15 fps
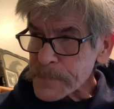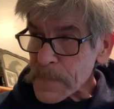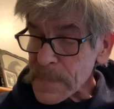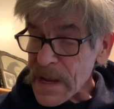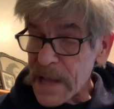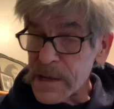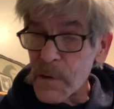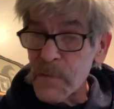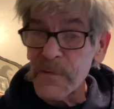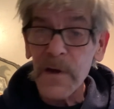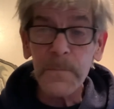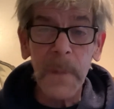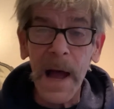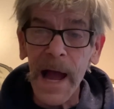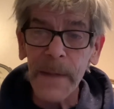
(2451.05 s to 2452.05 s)
they were very
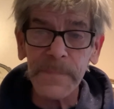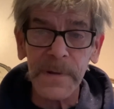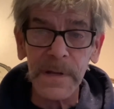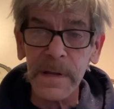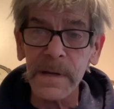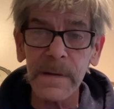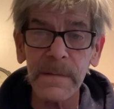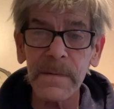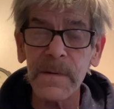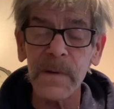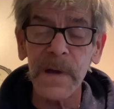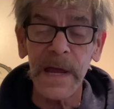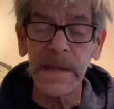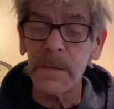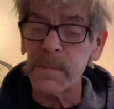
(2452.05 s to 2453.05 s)
popular
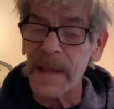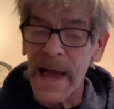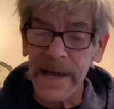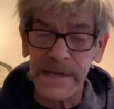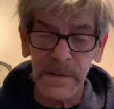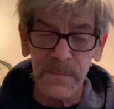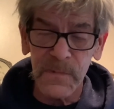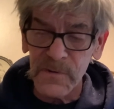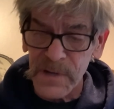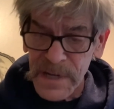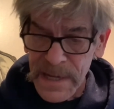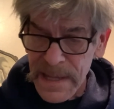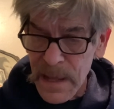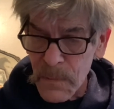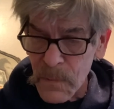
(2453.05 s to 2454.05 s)
in the black
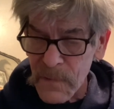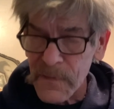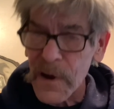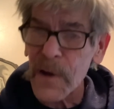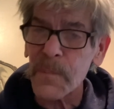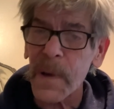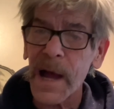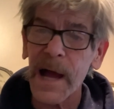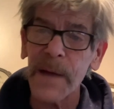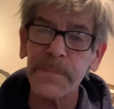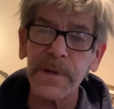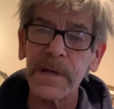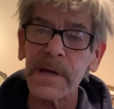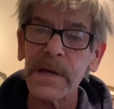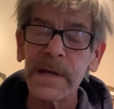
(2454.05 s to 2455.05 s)
community. They were very
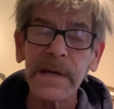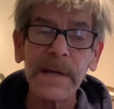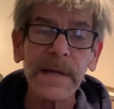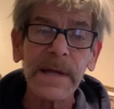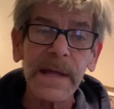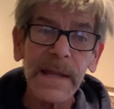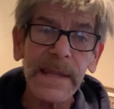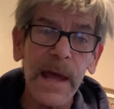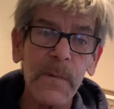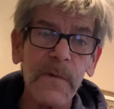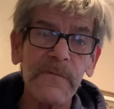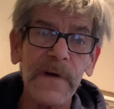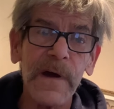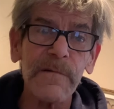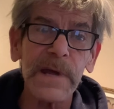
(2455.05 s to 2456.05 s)
popular. They were
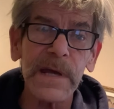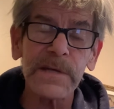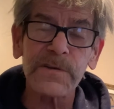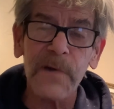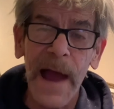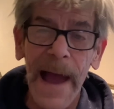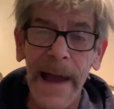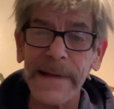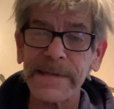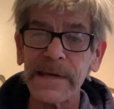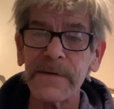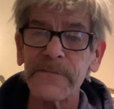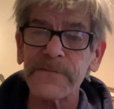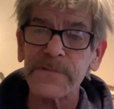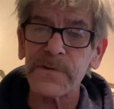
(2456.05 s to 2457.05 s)
very
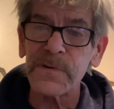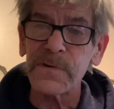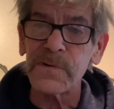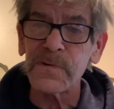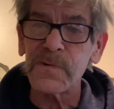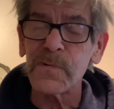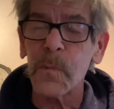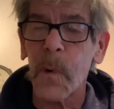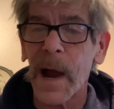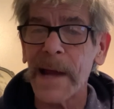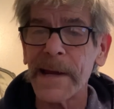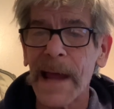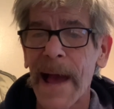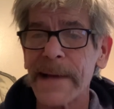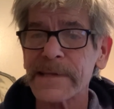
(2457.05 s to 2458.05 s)
attractive to white
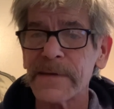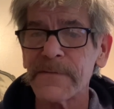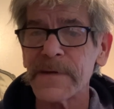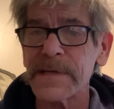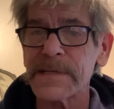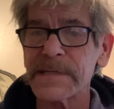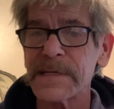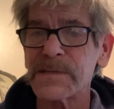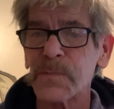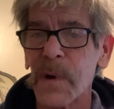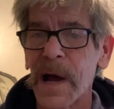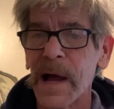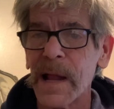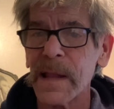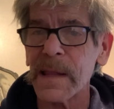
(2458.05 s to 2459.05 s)
activists as
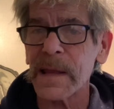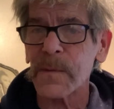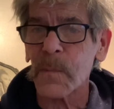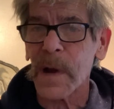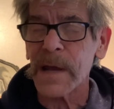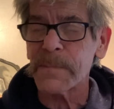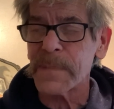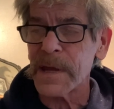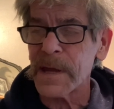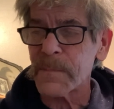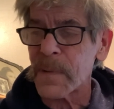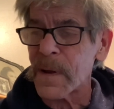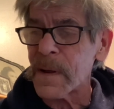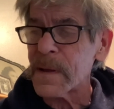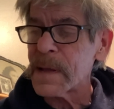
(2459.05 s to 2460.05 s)
well, and white
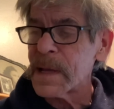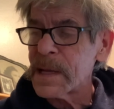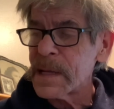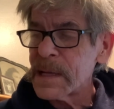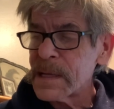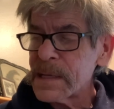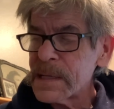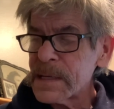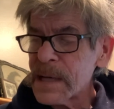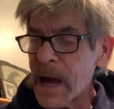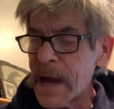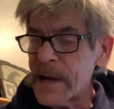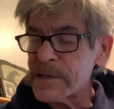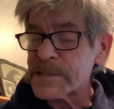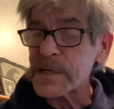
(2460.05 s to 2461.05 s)
people. I used to